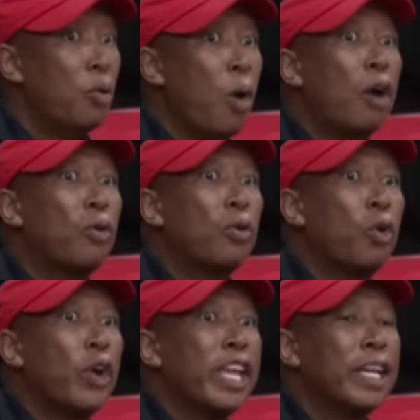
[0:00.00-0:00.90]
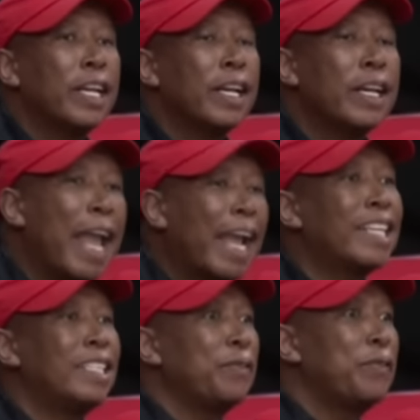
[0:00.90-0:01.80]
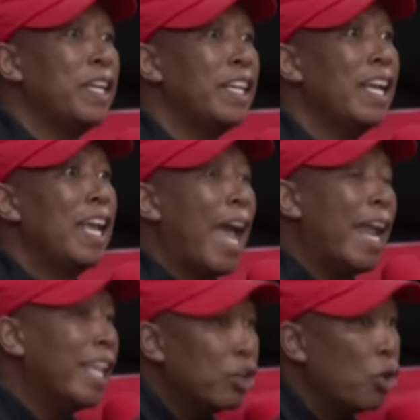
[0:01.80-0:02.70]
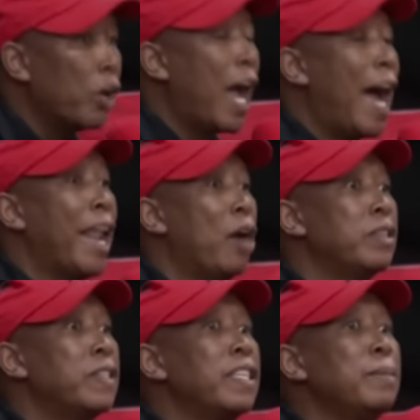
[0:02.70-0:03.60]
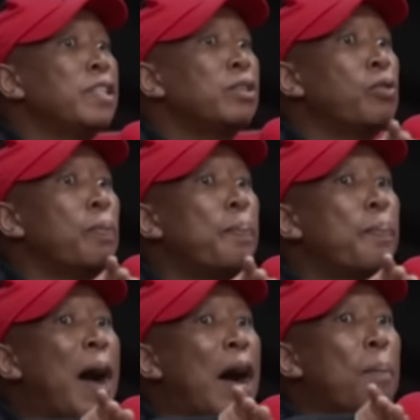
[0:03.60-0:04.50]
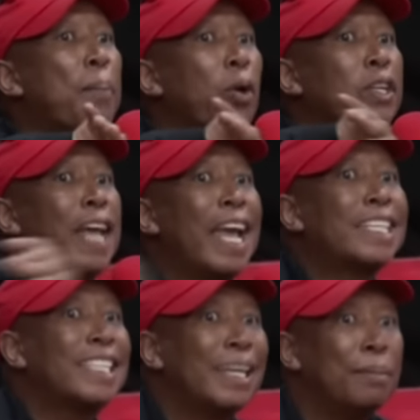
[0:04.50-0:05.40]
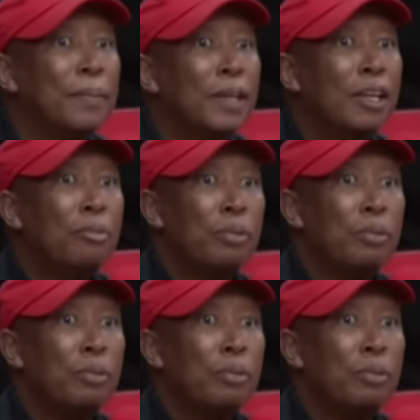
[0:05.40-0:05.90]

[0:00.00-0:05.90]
we are growing negatively, and they don't announce it to protect him.